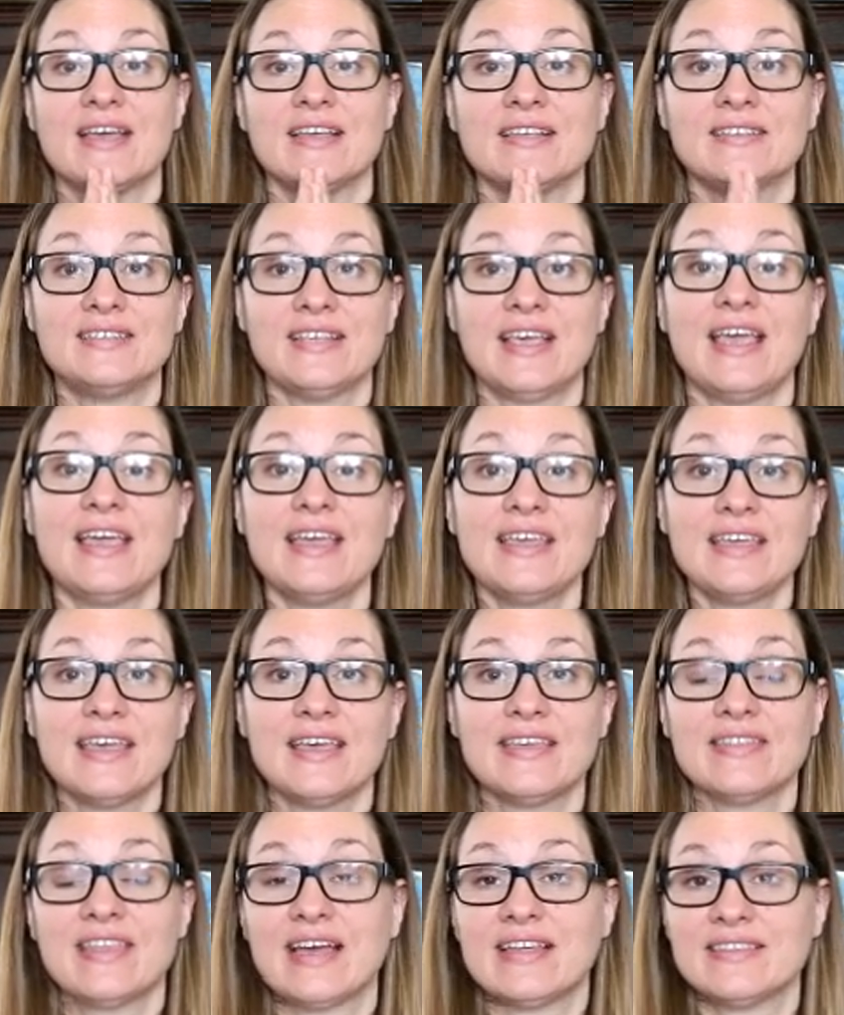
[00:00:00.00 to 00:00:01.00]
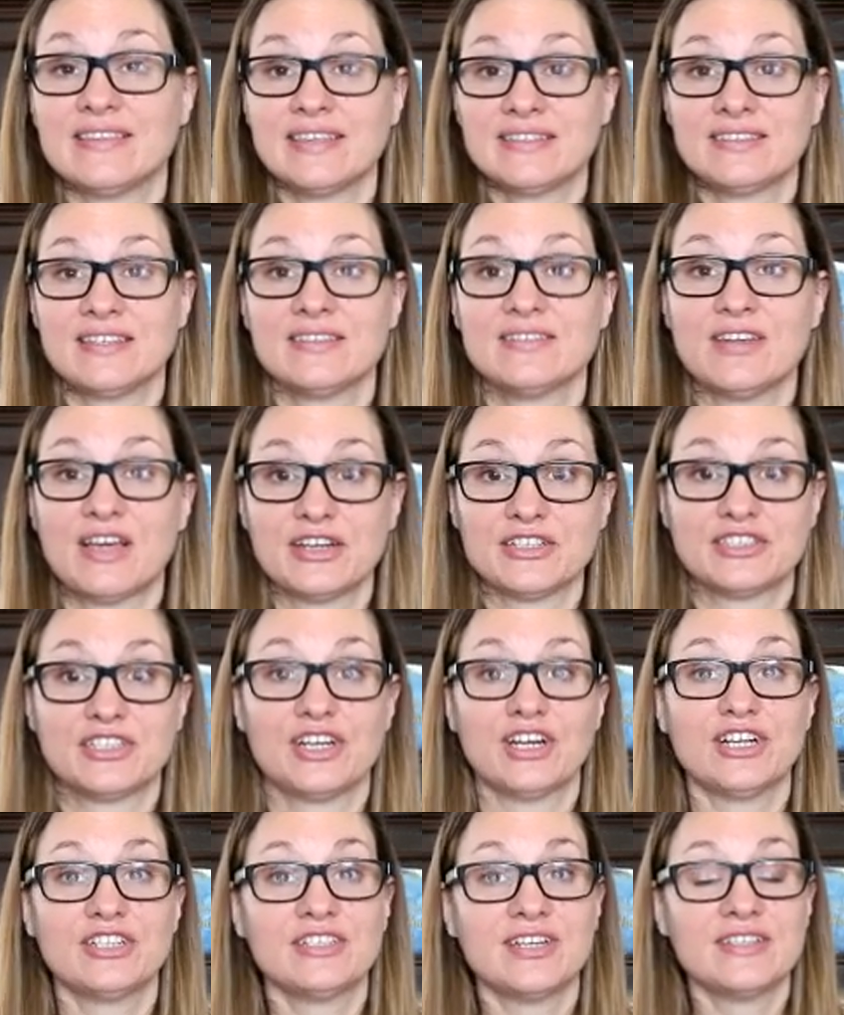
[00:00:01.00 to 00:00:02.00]
saying that this is not
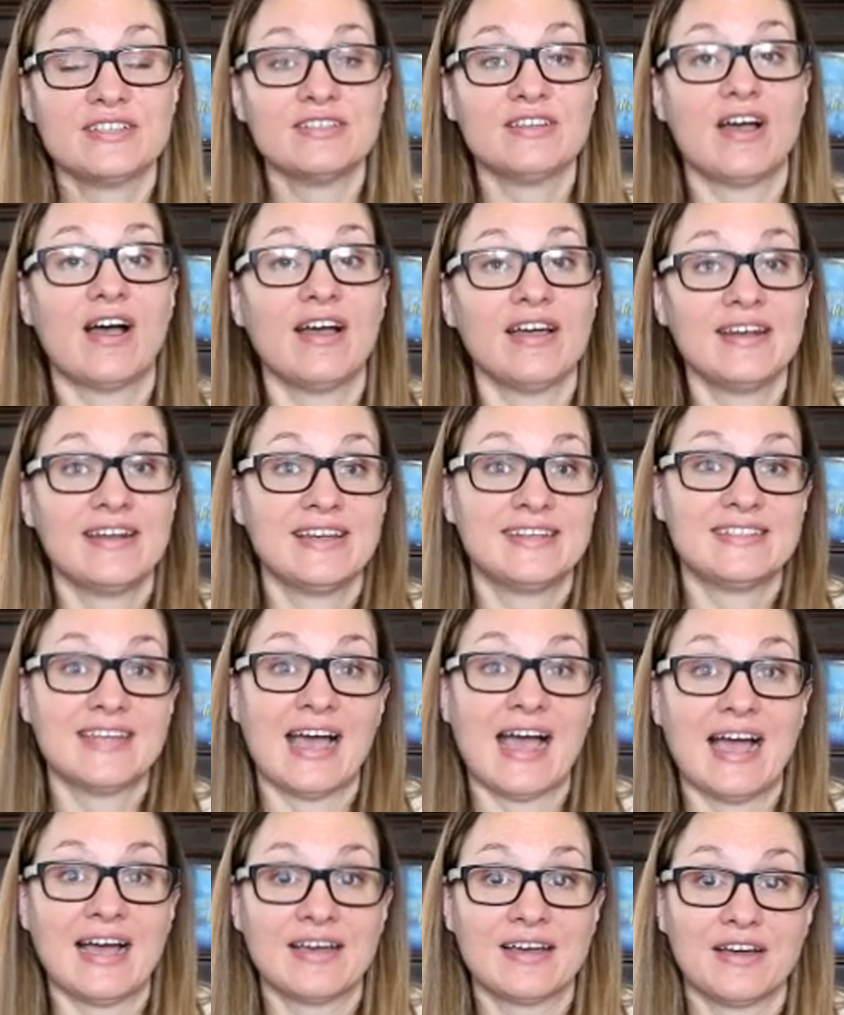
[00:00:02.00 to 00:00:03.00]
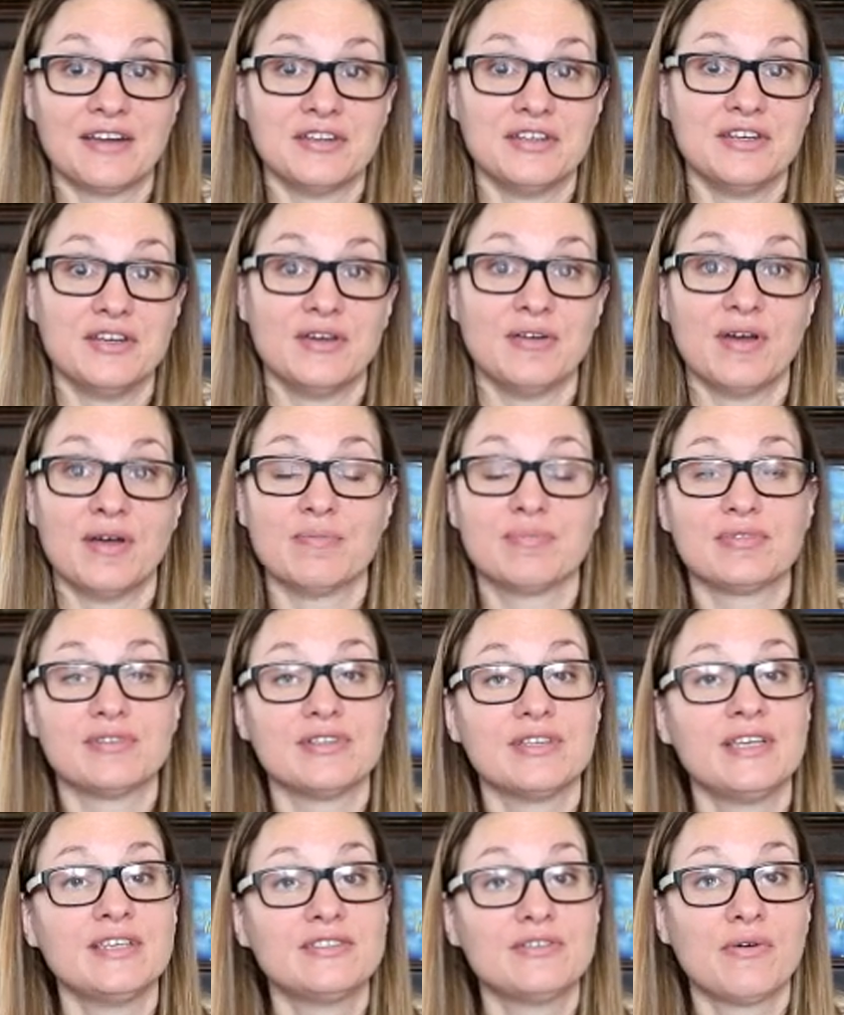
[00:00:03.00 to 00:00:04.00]
church is not an attack on you and
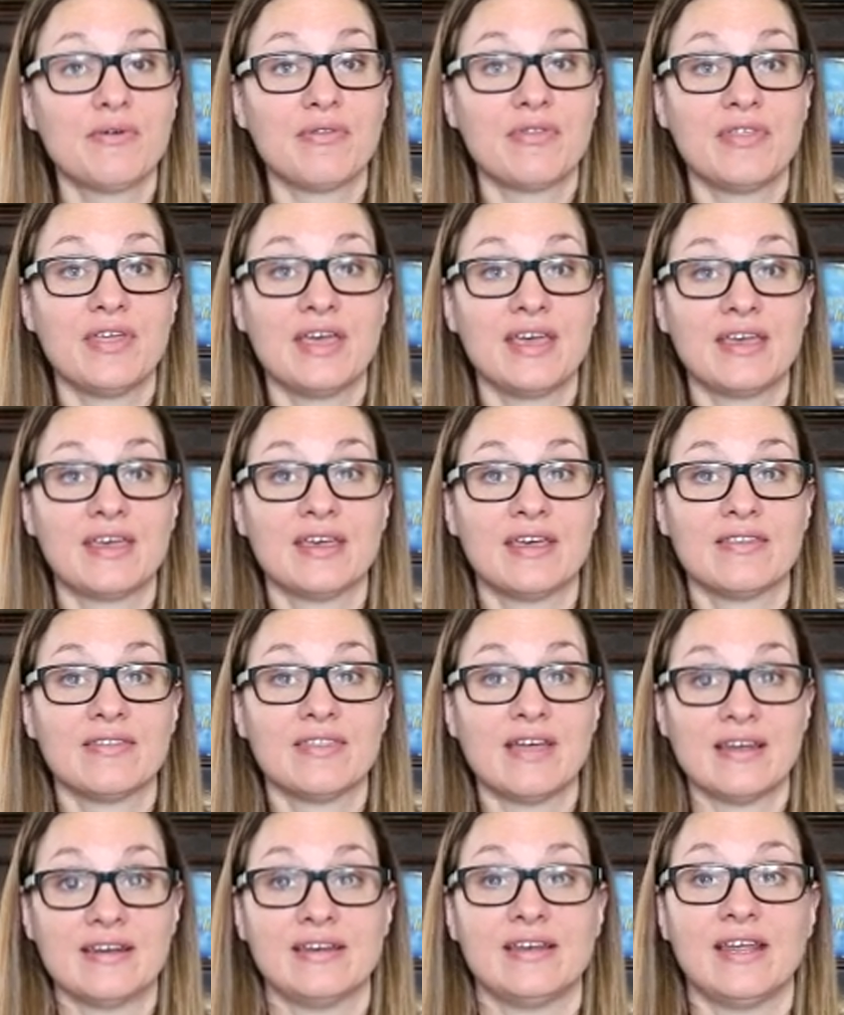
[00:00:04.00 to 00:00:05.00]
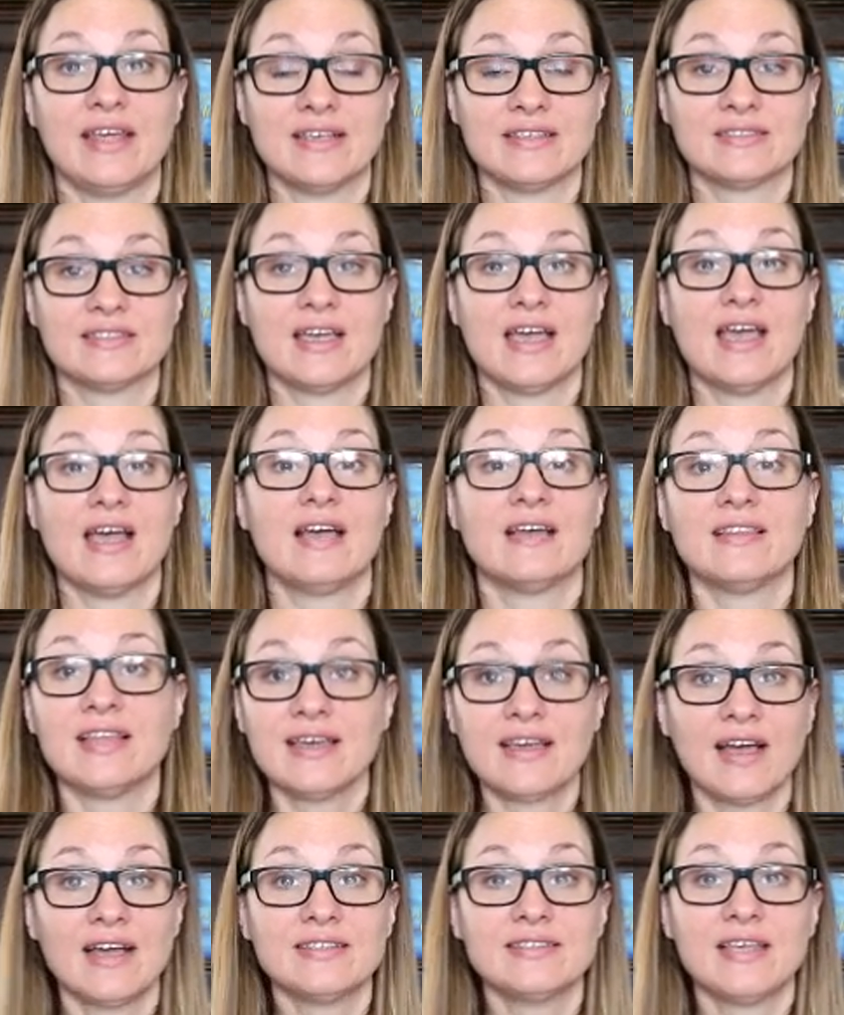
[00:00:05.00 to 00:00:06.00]
please don't think that it is
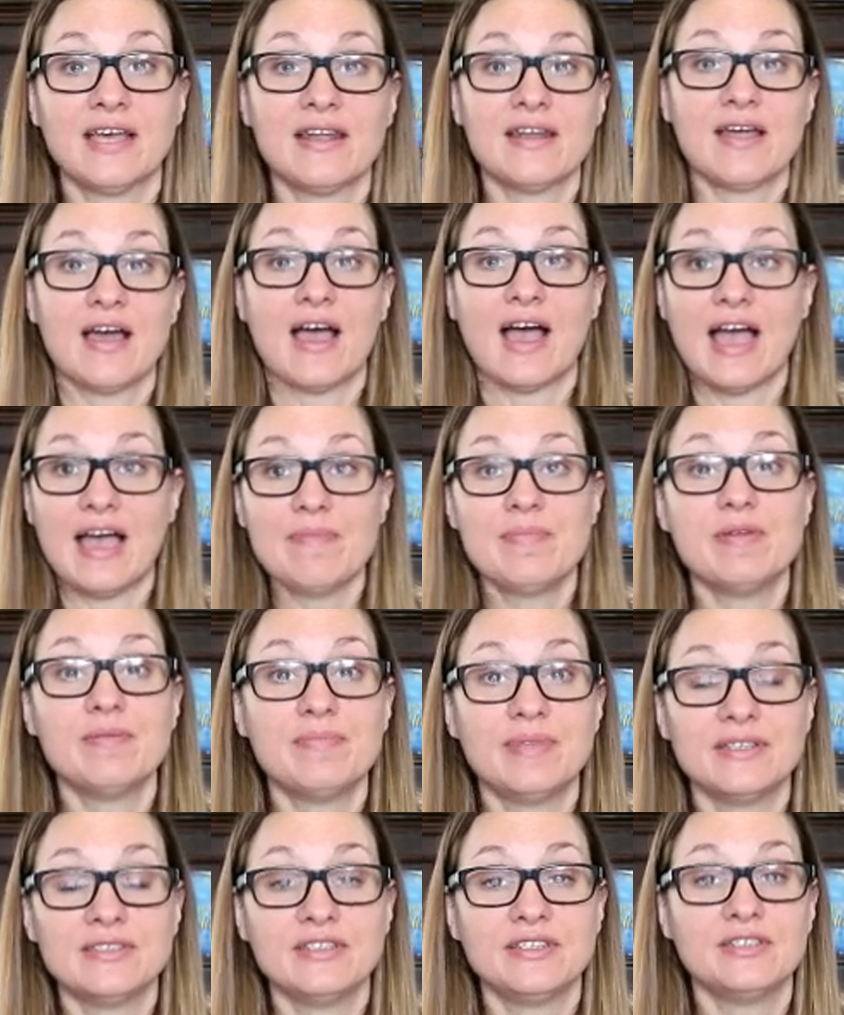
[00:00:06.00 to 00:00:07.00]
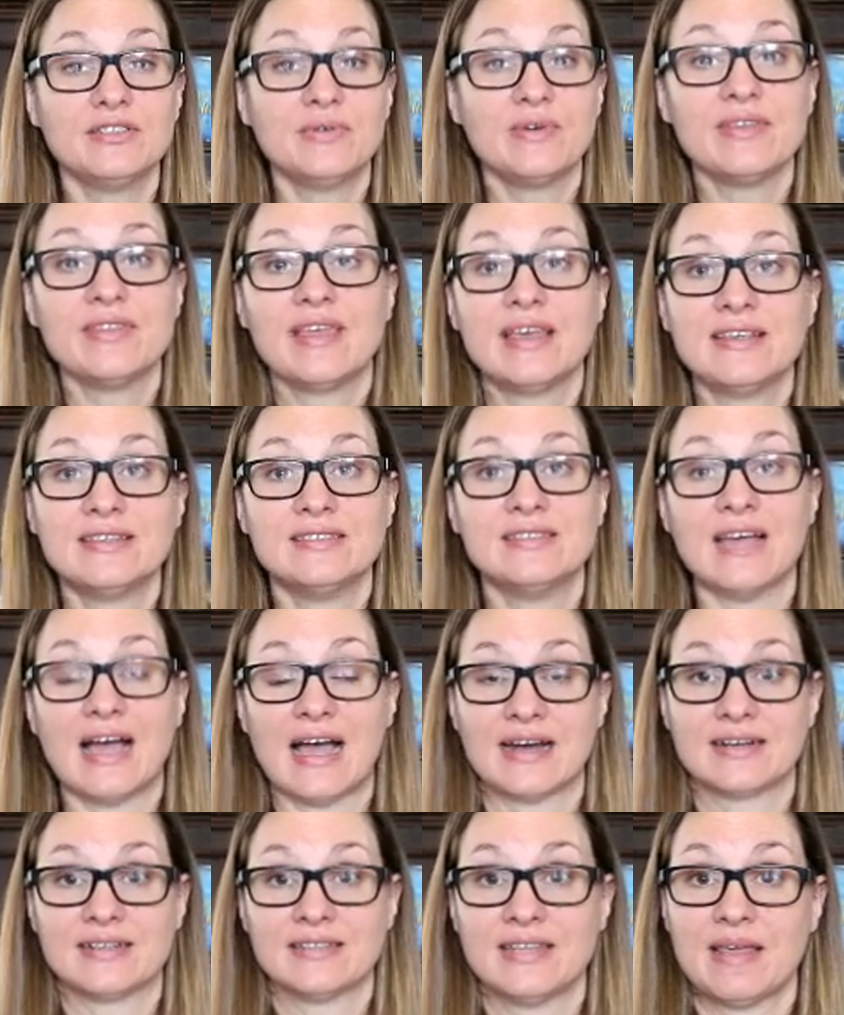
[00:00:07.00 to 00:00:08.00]
like I said, I've been busy doing the
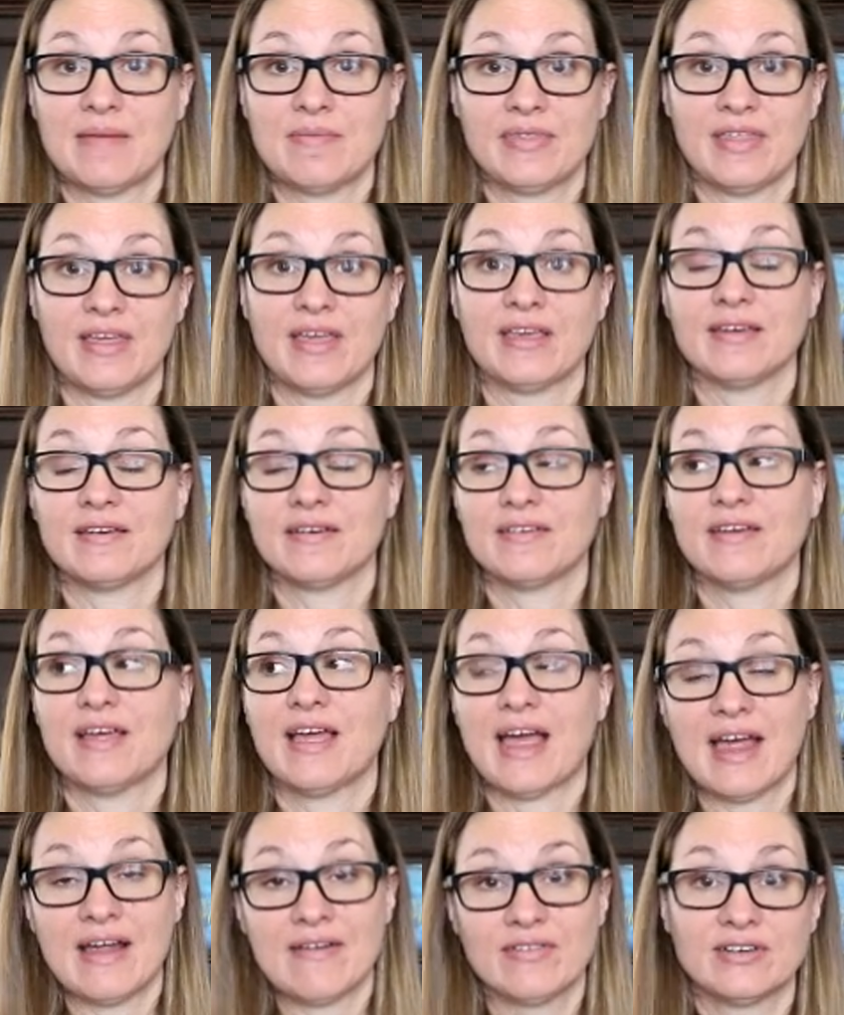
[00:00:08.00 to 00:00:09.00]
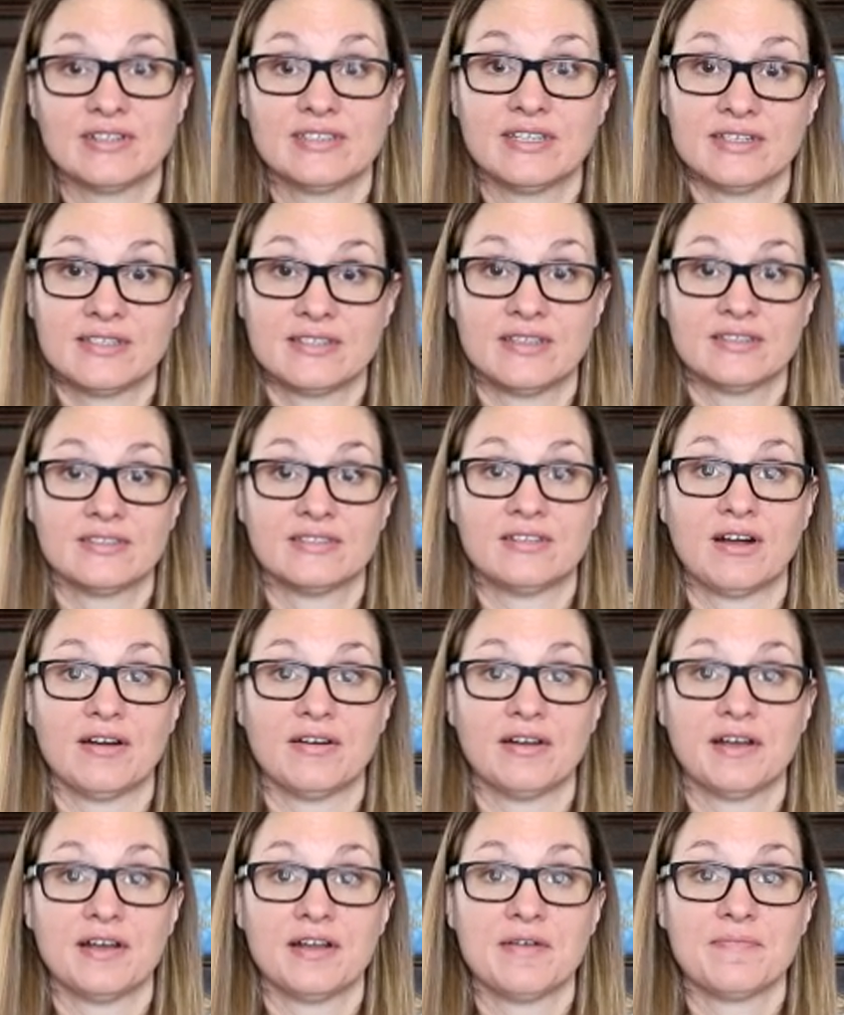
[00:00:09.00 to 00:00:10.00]
exact same thing ever since this
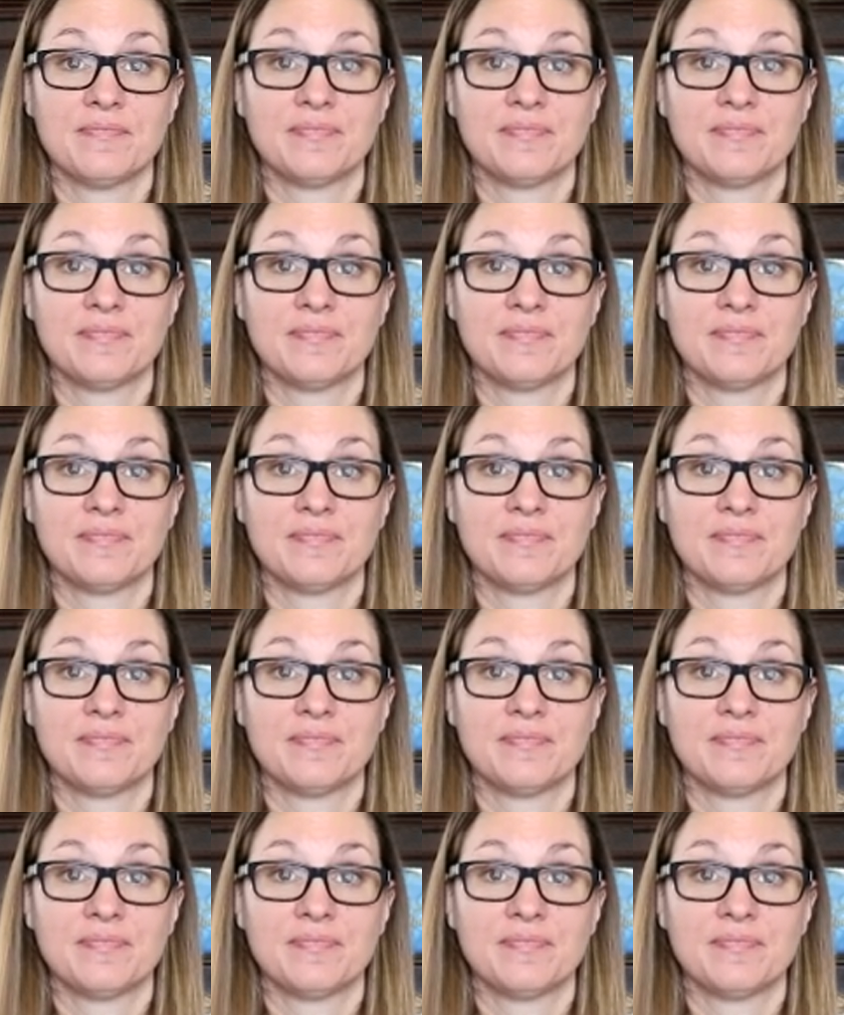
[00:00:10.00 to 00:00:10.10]
started.